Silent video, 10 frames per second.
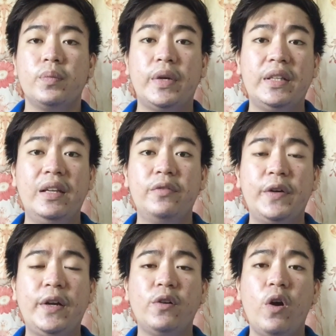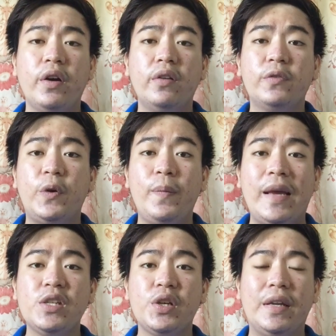By delivering wrong
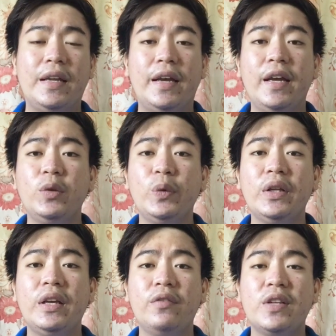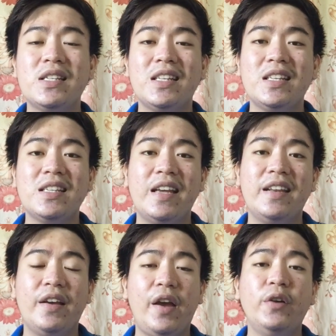information, it will give the
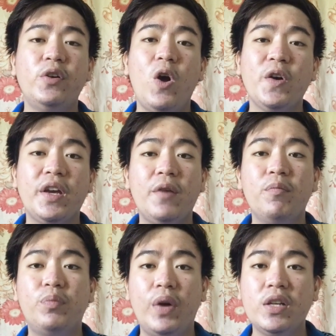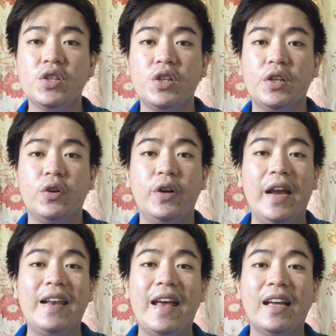citizen a wrong impression or
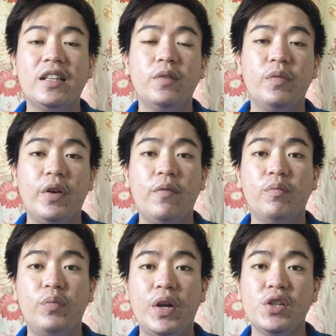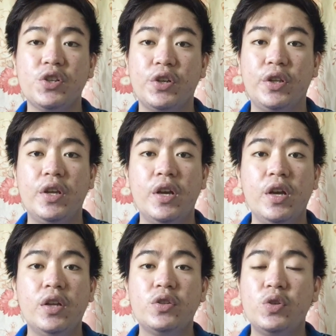a negative impression
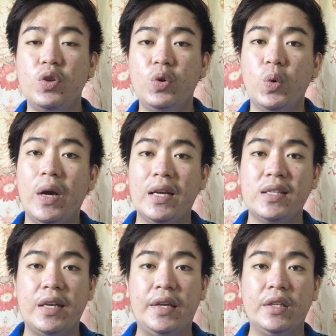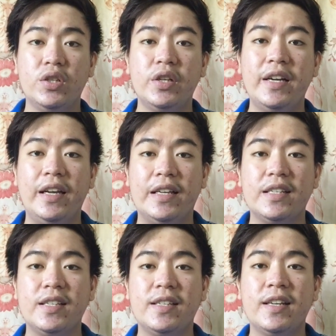to you as a
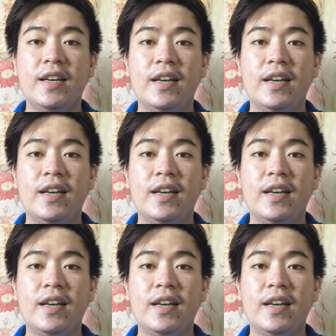journalist.